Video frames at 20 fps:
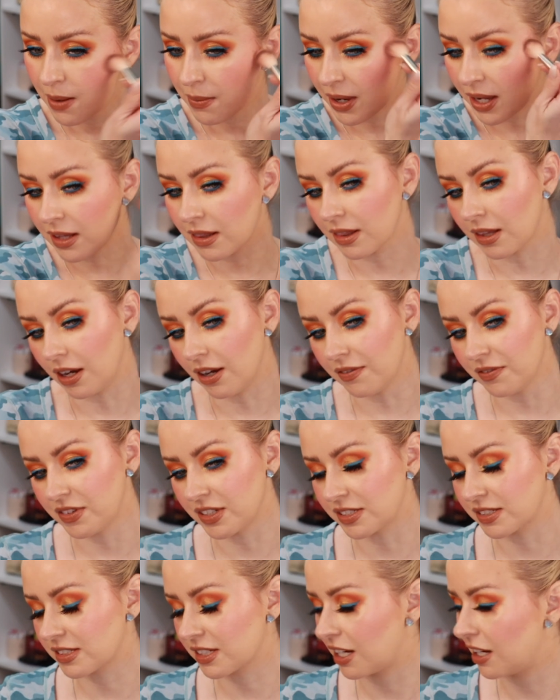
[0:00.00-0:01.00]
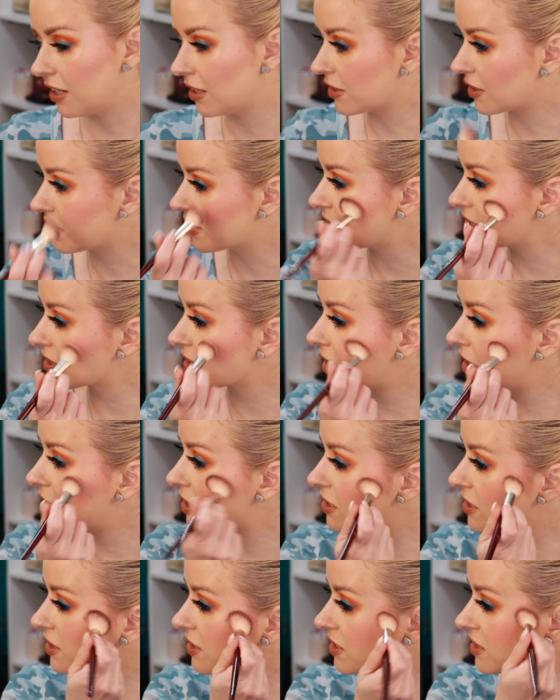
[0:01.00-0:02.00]
I love this color. This
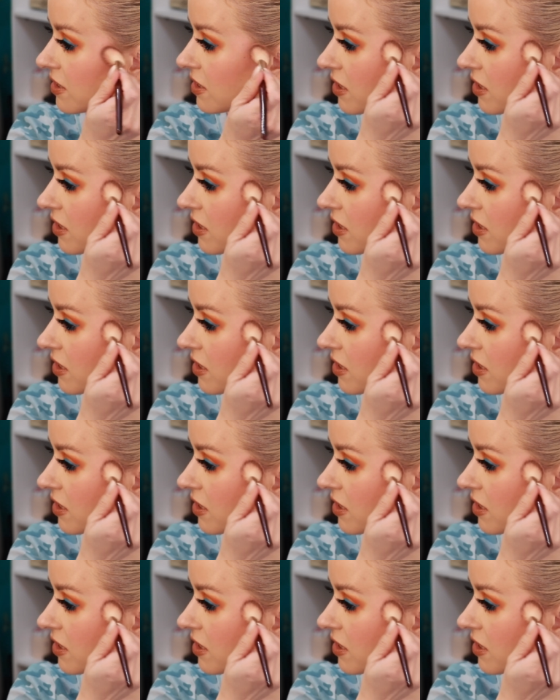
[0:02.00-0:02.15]
color is